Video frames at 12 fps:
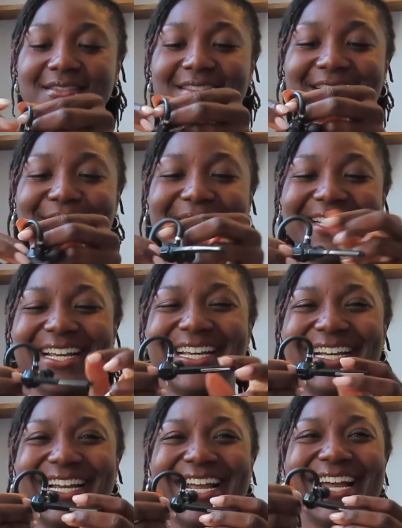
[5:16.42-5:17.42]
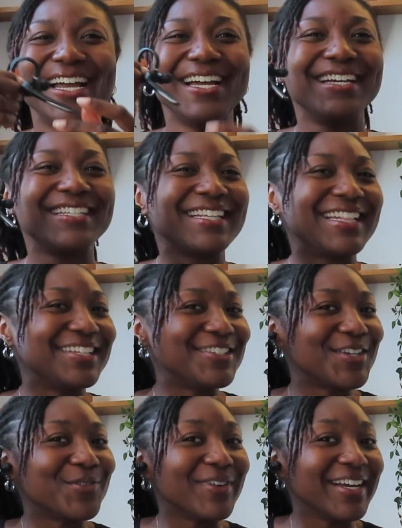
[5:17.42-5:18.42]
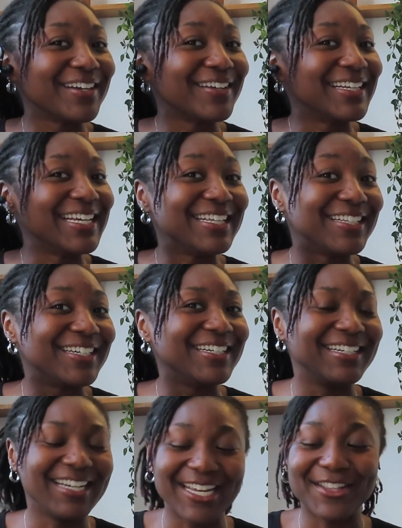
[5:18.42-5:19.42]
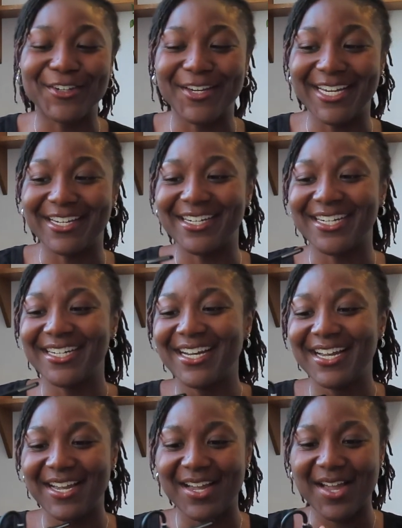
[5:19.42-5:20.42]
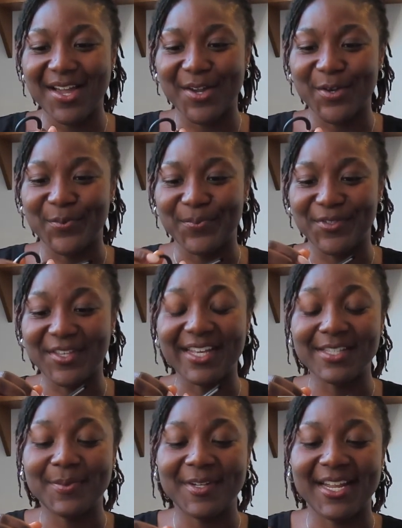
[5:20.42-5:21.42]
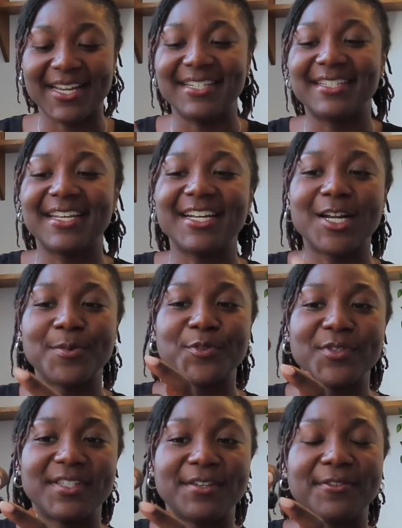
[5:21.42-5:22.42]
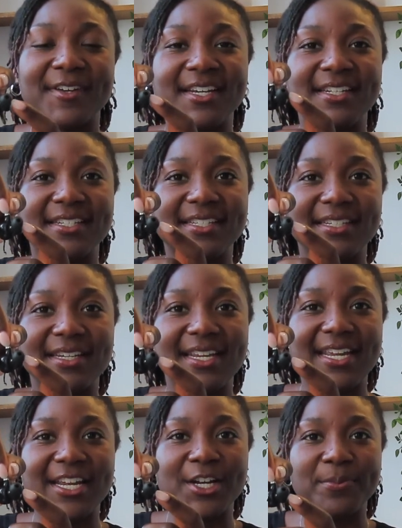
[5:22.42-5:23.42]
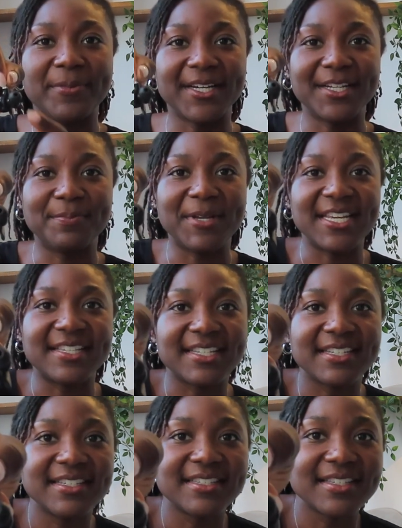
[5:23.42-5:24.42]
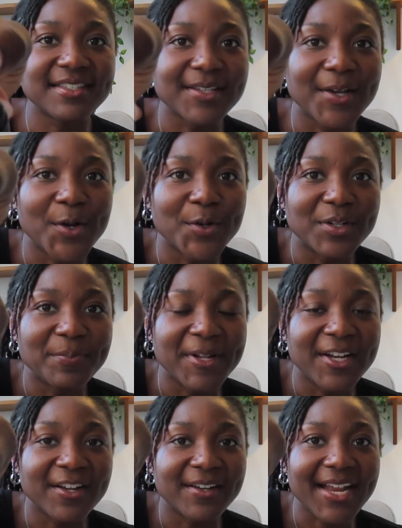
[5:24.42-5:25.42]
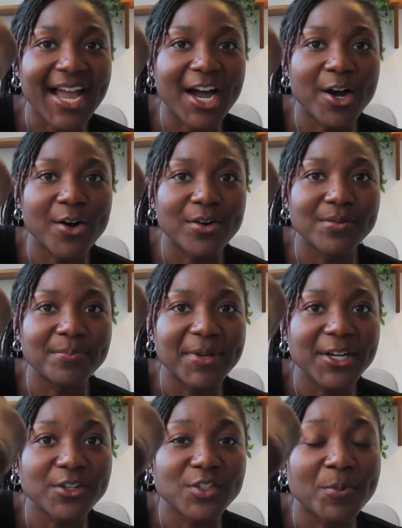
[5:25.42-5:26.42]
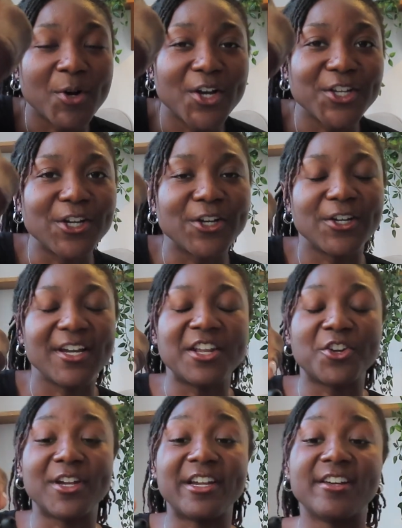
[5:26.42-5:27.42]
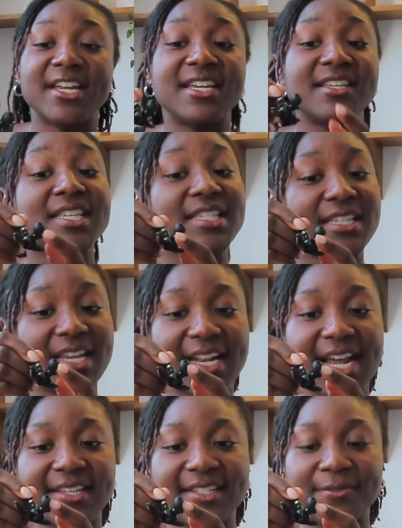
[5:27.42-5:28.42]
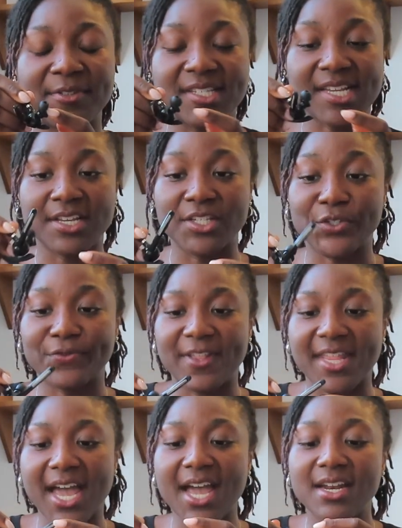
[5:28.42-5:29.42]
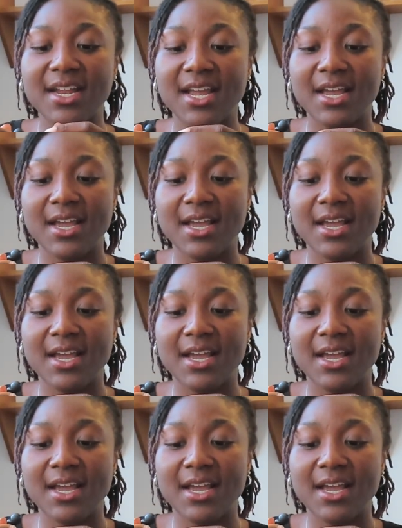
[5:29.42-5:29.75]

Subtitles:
this way, so that you can wear it on either ear. So that's been nice. It comes with different earbud pieces, so depending on how big or small your inner ear is, it has different sizes for that.